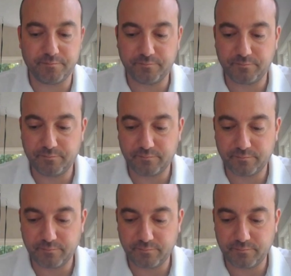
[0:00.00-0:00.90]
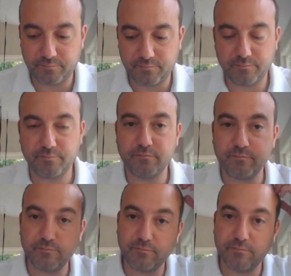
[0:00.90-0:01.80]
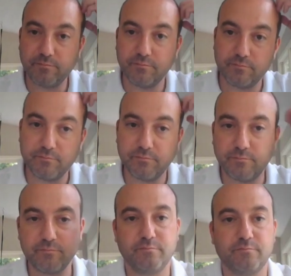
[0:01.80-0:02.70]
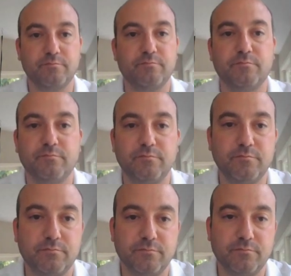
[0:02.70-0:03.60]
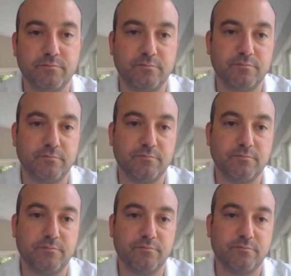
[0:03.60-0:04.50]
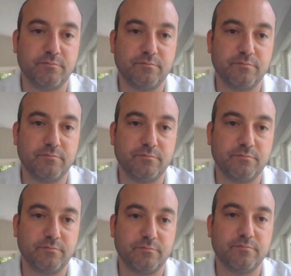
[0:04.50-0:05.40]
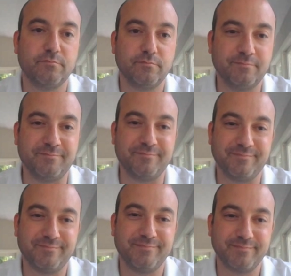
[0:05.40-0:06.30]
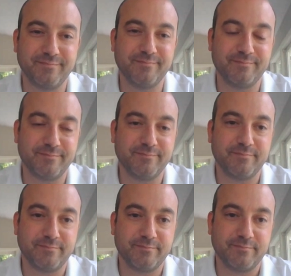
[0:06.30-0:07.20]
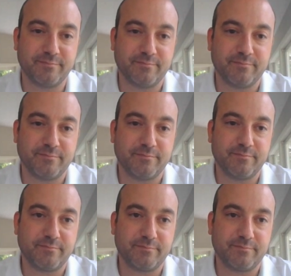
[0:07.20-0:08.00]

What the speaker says: (not speaking)